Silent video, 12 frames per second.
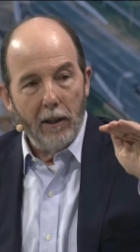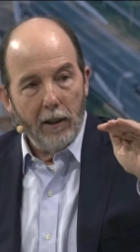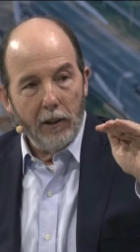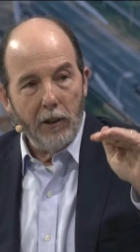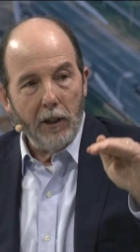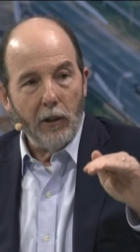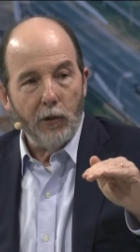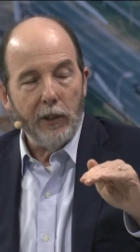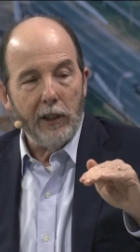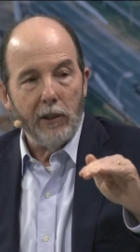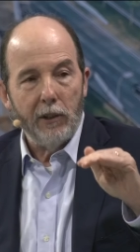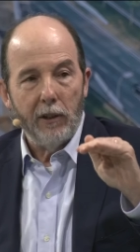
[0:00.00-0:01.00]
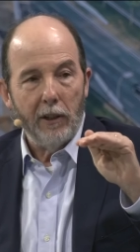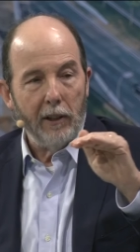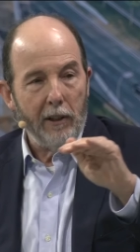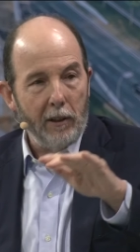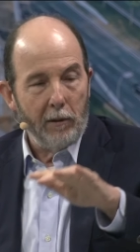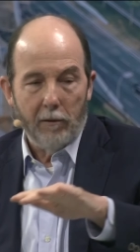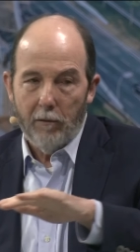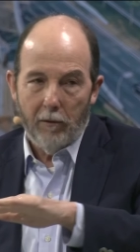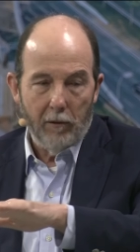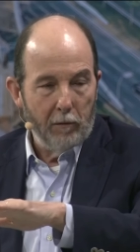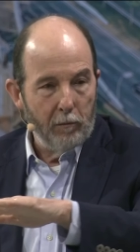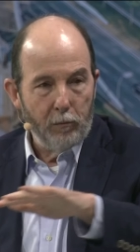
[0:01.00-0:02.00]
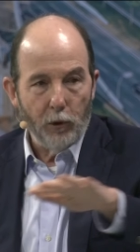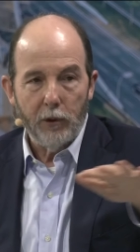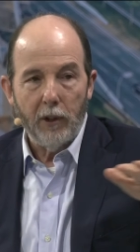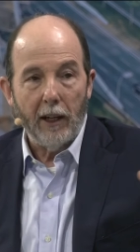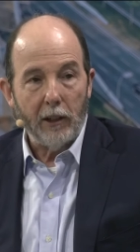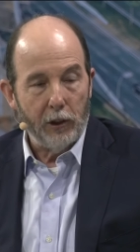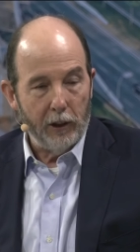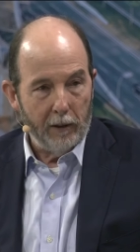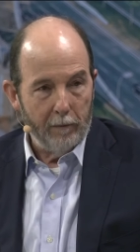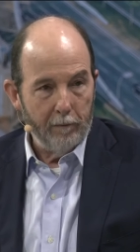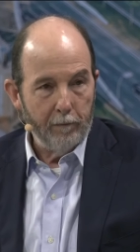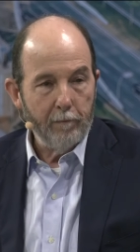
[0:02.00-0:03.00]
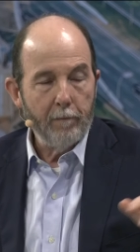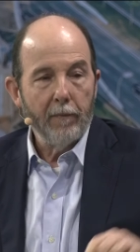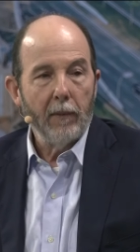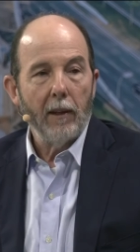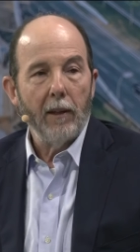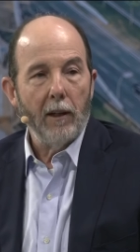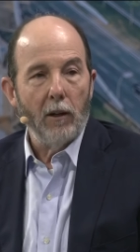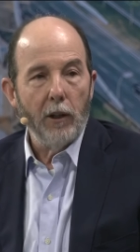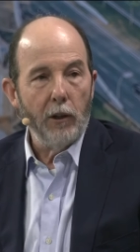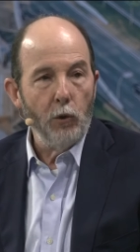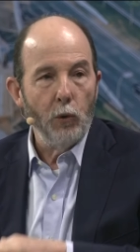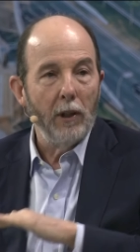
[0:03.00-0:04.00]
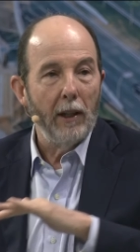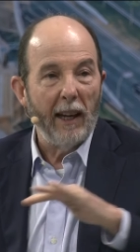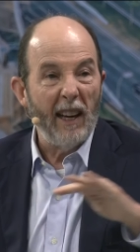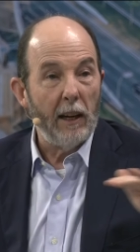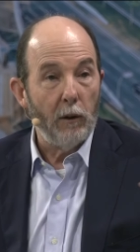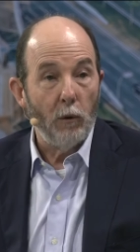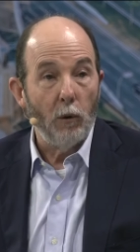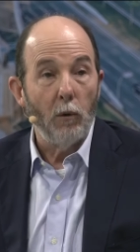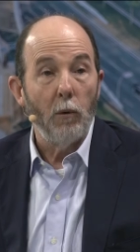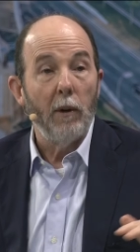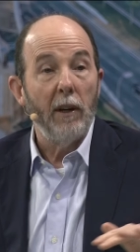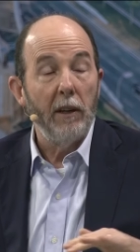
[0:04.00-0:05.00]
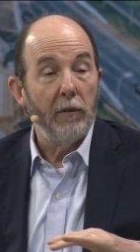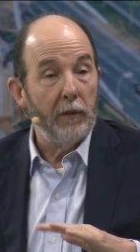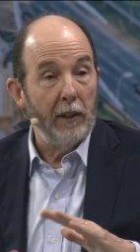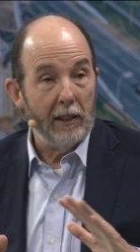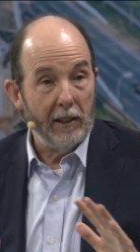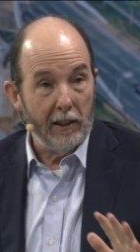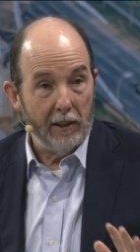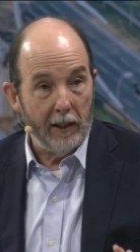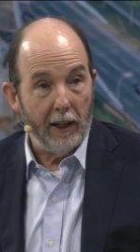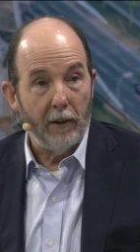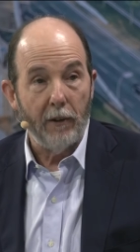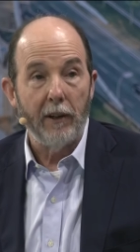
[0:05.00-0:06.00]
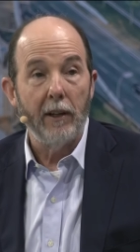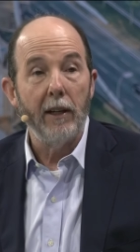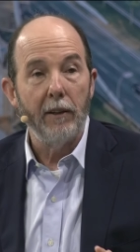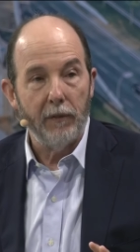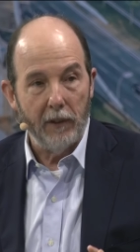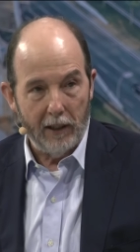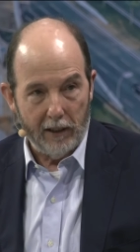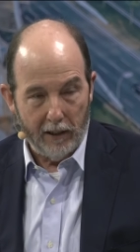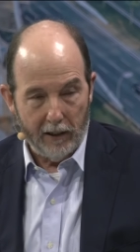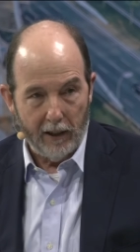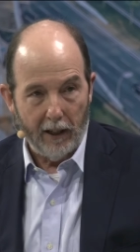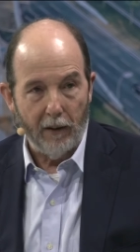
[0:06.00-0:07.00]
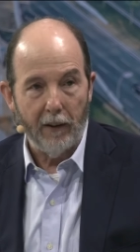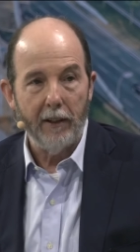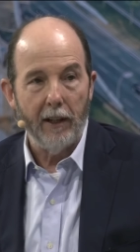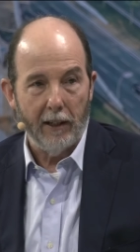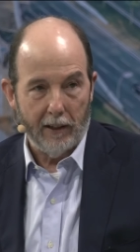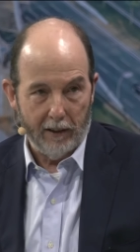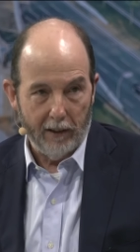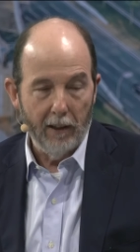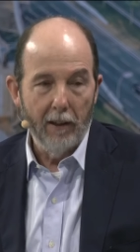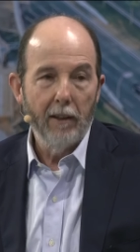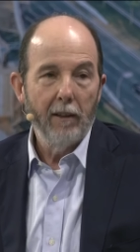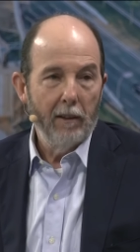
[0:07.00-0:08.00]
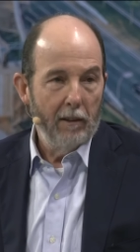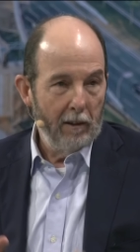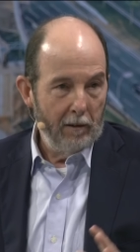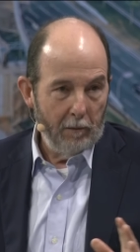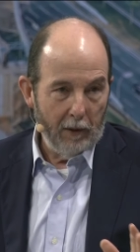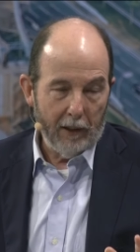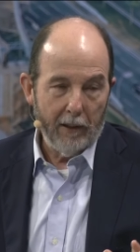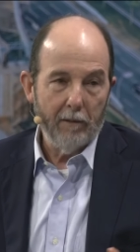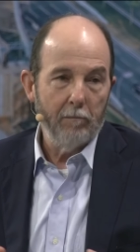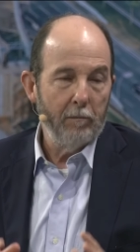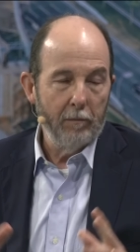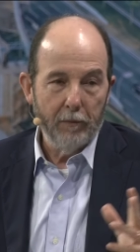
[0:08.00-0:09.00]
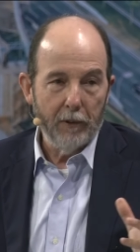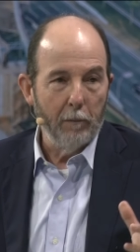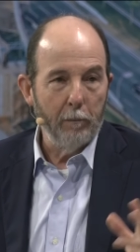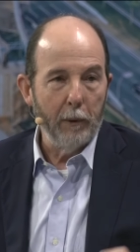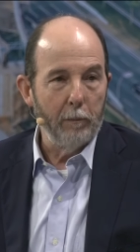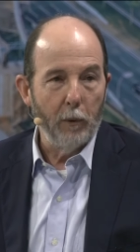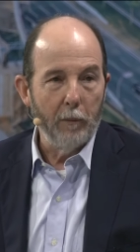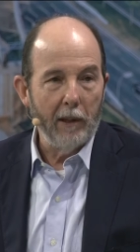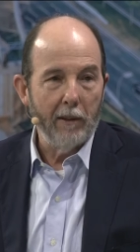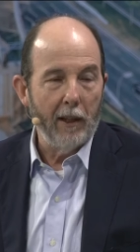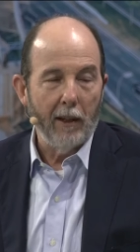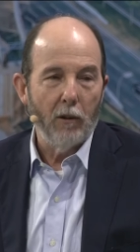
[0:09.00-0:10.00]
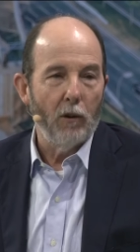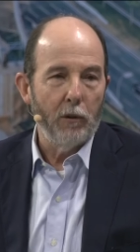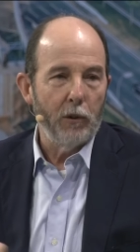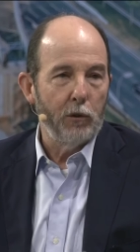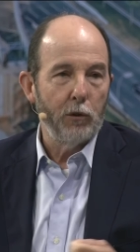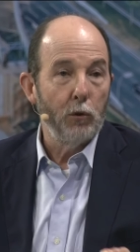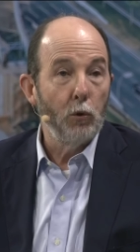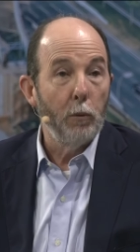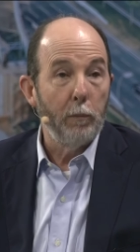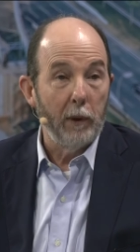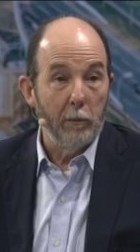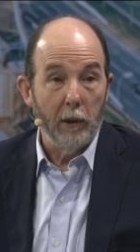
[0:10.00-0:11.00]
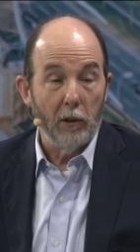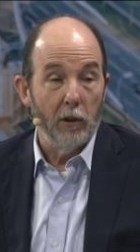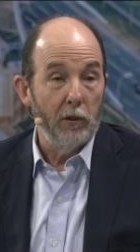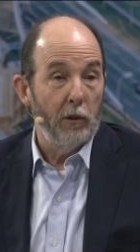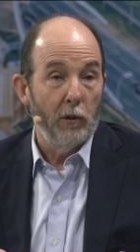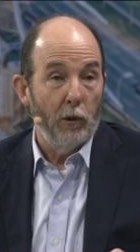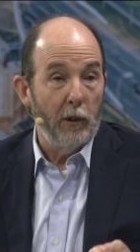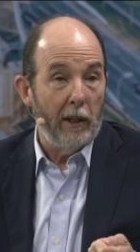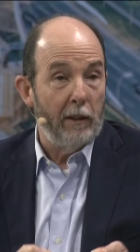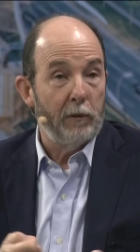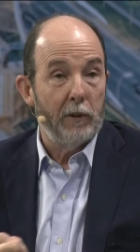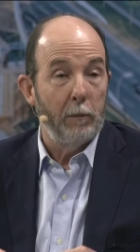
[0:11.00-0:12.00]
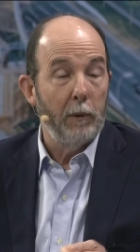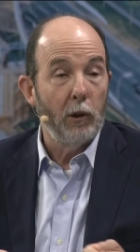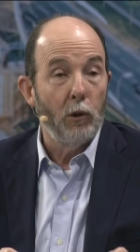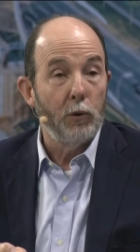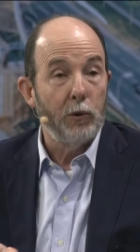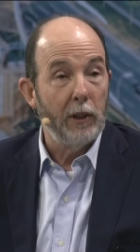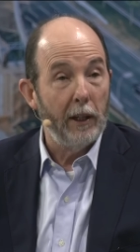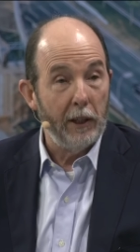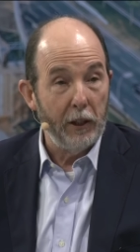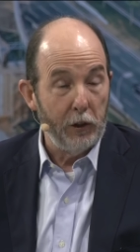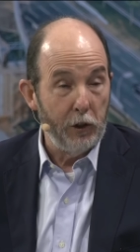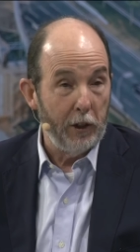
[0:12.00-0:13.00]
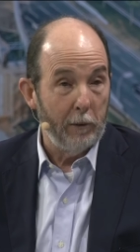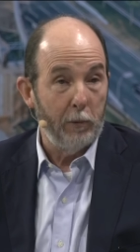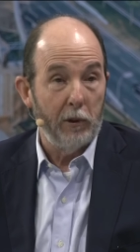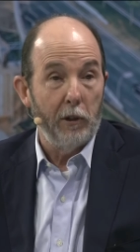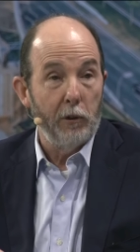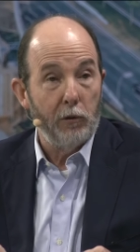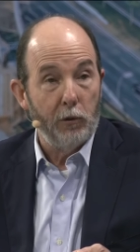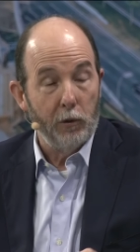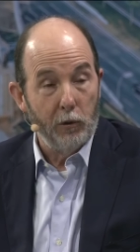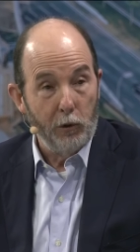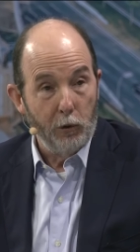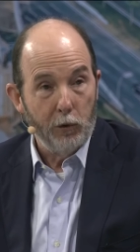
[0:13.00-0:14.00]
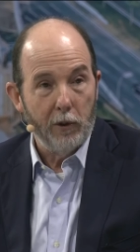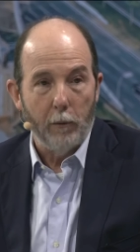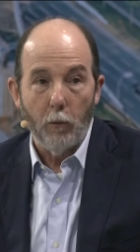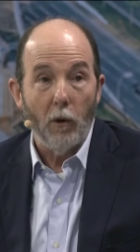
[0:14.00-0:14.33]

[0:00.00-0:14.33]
decrease in protection, unilateral if necessary, yes. But some people may think, oh, you're stupid because, you have some negotiating chips and you should use them. Well,